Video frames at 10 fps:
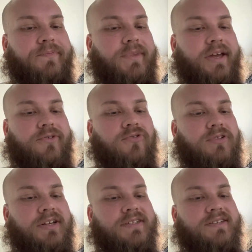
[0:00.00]
And
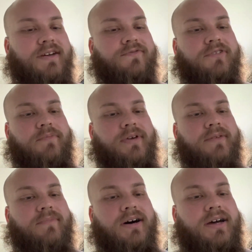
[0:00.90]
Orlik has definitely
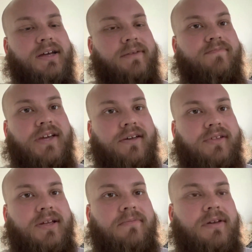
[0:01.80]
been my daily